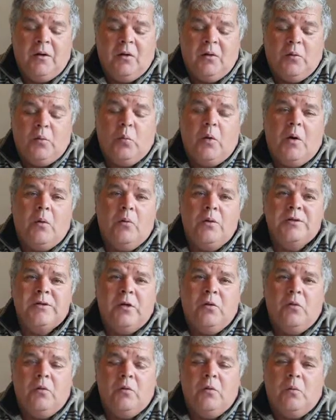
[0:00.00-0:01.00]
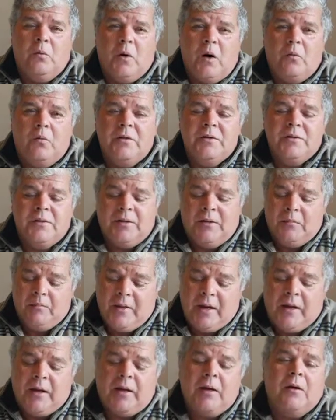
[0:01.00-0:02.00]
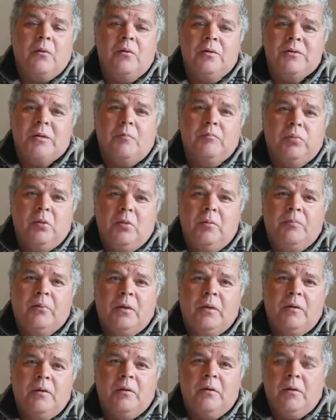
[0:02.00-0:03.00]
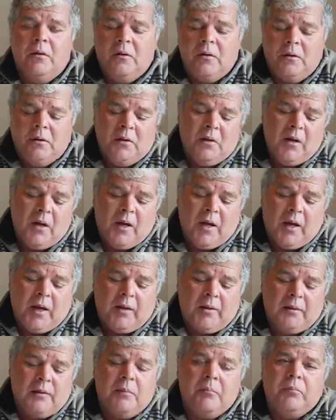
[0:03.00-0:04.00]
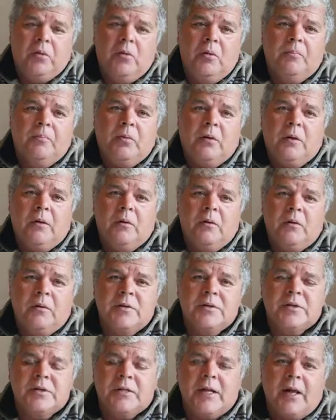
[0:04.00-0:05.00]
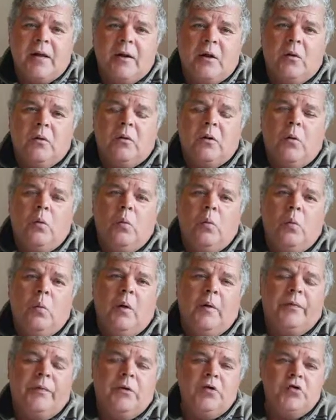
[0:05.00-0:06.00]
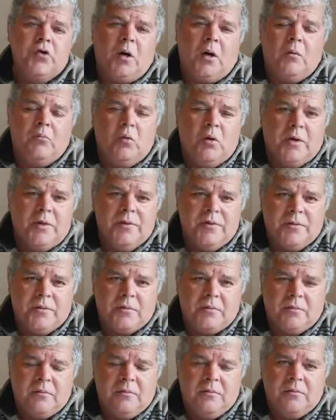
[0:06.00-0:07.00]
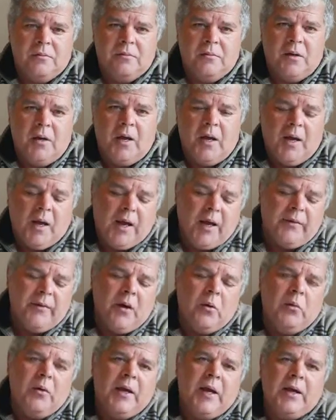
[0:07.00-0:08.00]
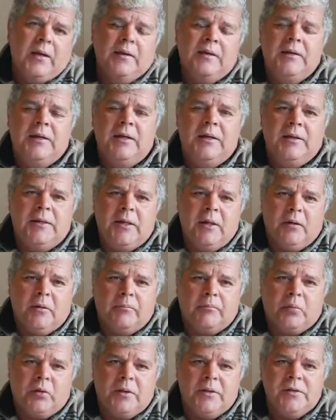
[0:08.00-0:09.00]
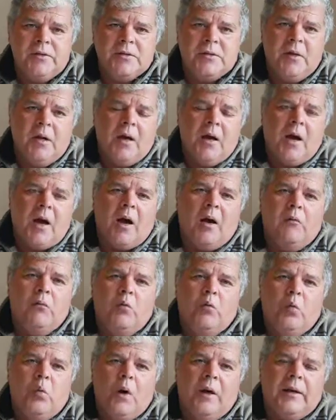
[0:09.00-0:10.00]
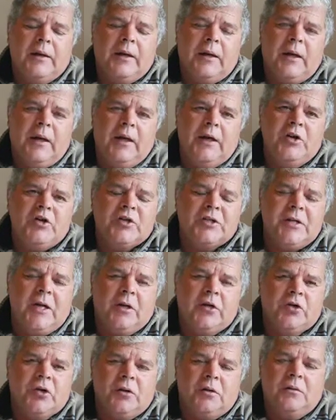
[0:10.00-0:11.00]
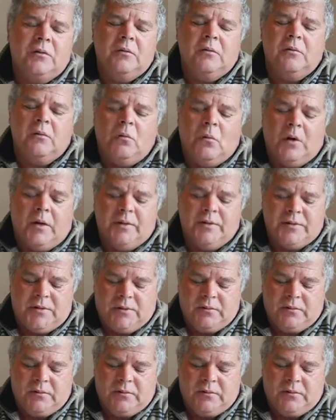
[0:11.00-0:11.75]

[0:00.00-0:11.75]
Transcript: But what was he making was a blueprint, and the blueprint set out what the job was, and then we had detailed prints of what each section was.